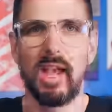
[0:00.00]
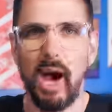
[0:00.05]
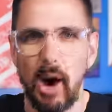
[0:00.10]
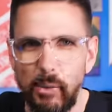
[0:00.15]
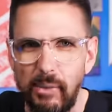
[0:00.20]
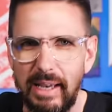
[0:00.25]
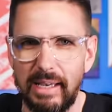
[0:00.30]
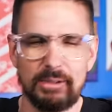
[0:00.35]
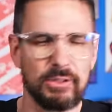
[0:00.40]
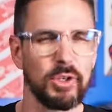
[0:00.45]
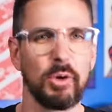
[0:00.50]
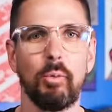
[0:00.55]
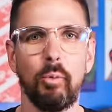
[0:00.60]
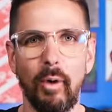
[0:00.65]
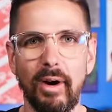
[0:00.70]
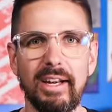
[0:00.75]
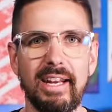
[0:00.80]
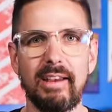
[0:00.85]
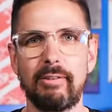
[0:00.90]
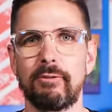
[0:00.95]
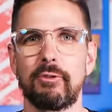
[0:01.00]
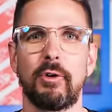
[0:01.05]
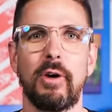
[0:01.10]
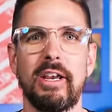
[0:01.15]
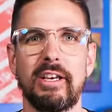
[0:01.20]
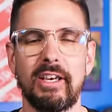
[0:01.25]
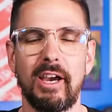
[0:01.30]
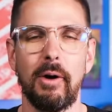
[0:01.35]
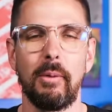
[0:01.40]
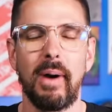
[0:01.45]
Okay, so what if
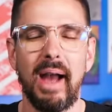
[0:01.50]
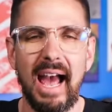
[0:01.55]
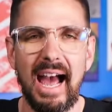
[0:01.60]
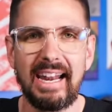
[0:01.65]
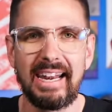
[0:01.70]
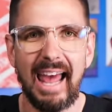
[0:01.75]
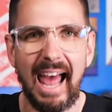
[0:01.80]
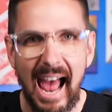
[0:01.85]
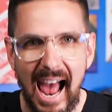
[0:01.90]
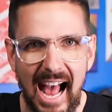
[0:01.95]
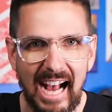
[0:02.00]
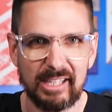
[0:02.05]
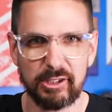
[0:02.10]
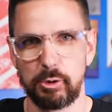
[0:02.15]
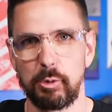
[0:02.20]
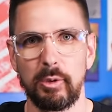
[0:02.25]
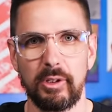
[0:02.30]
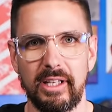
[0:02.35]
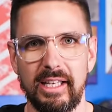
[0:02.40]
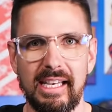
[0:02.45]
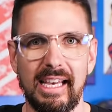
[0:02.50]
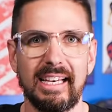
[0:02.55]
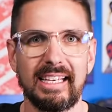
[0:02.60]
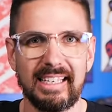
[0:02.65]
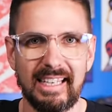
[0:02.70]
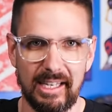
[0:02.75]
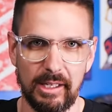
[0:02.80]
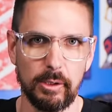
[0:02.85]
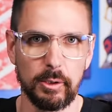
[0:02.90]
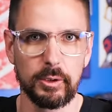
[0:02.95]
Draco had actually
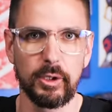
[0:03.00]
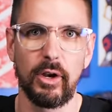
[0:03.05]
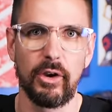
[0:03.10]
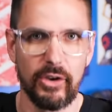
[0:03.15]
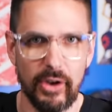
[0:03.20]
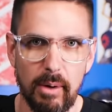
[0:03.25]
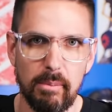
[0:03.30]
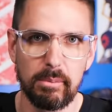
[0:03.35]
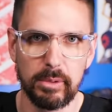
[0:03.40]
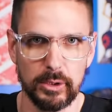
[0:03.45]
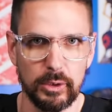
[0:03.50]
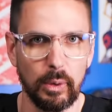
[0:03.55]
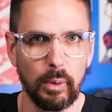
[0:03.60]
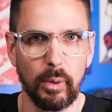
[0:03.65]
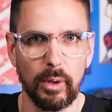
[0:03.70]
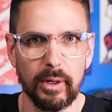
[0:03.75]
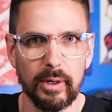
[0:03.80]
killed Dumbledore?